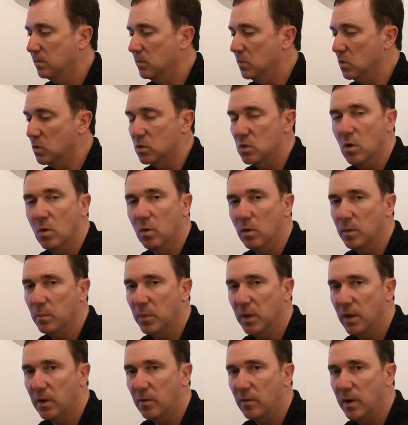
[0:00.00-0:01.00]
Just going and
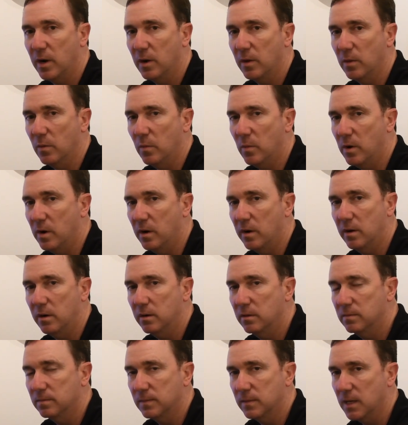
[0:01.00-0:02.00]
playing around in the
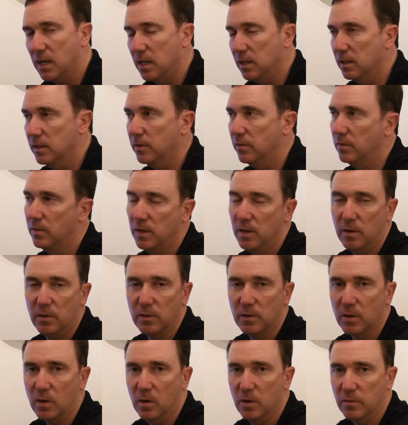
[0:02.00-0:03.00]
water. I live near
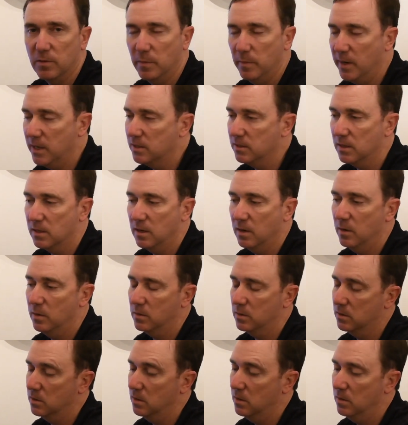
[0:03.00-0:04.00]
the Gulf of Mexico,
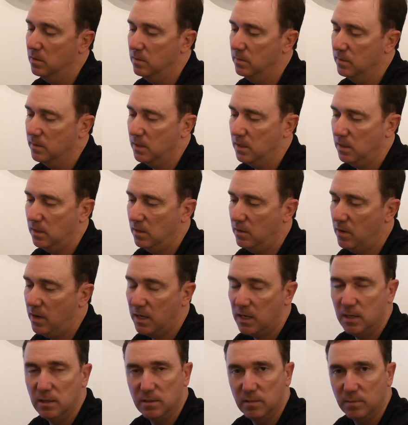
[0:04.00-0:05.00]
so you know I
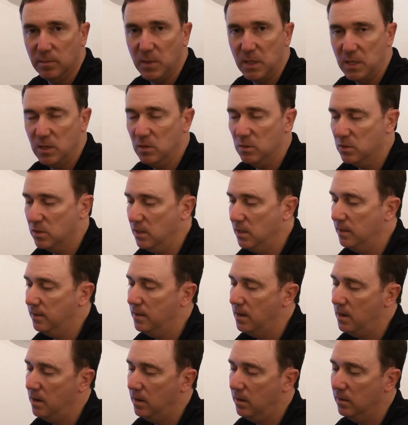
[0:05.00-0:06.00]
could be using it
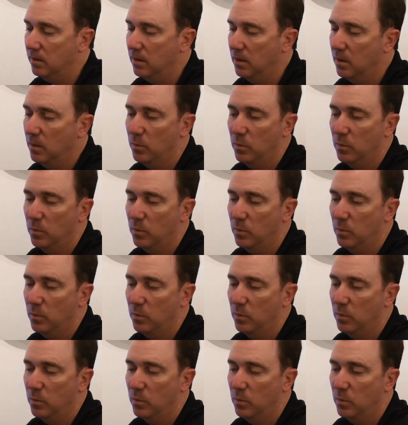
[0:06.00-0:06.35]
there.